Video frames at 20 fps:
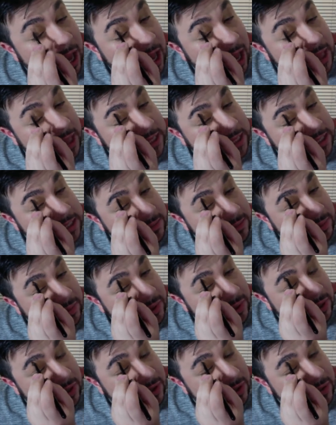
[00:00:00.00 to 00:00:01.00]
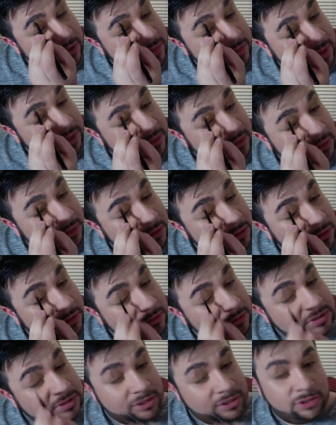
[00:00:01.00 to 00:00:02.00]
and they didn't put it on the bill. That
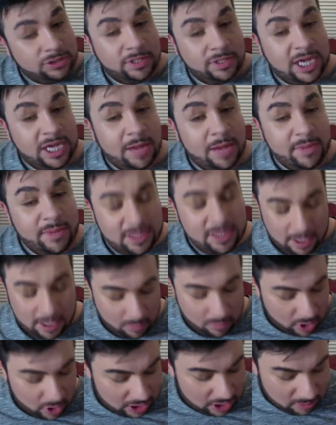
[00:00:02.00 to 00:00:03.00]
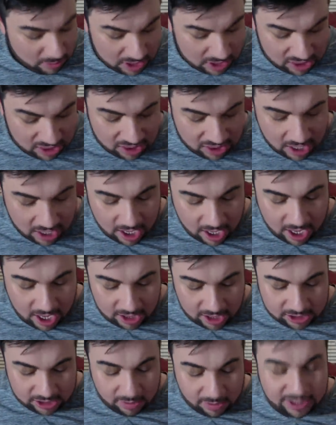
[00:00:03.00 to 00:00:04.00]
was the touring company that I'm working with.
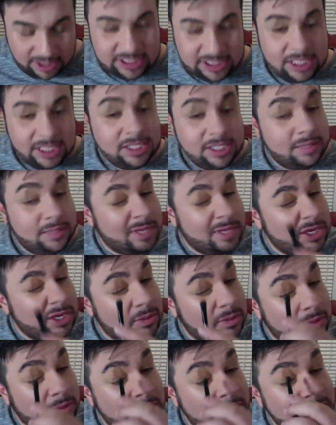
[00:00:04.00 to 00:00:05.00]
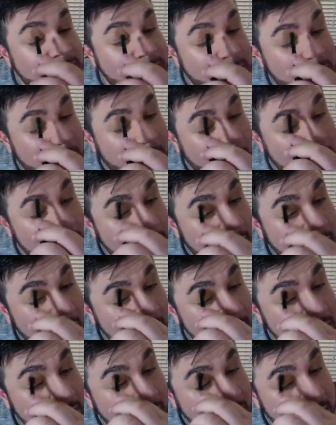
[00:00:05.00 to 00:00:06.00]
So I said to them, can you please go and
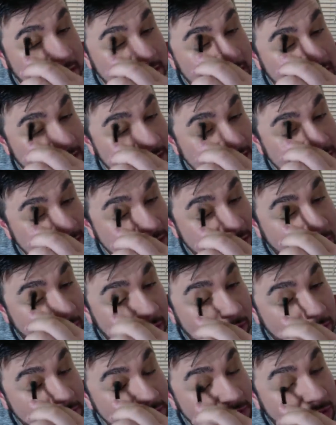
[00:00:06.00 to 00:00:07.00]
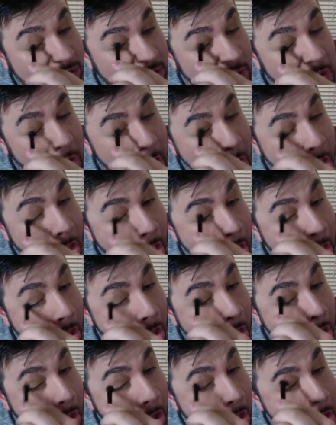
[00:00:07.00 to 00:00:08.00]
add a Tassie show? So
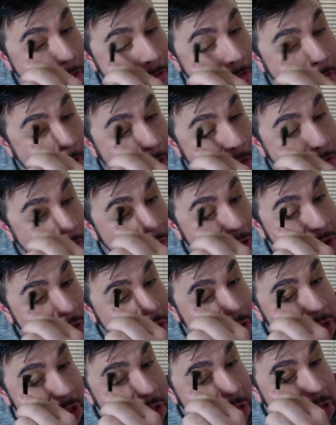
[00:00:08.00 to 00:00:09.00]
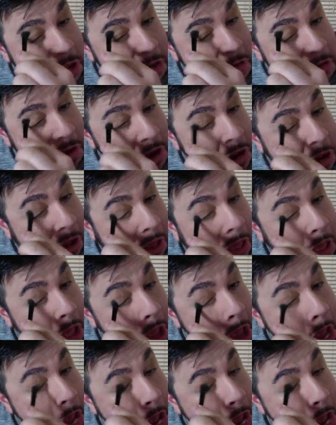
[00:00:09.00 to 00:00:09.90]
I'm hoping that they will.